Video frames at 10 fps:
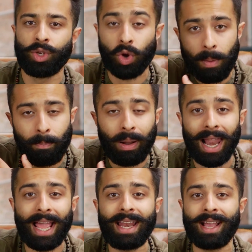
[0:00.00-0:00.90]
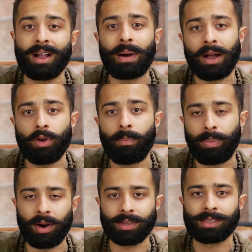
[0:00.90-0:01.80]
you're complaining about your
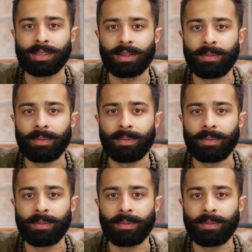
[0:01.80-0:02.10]
boss,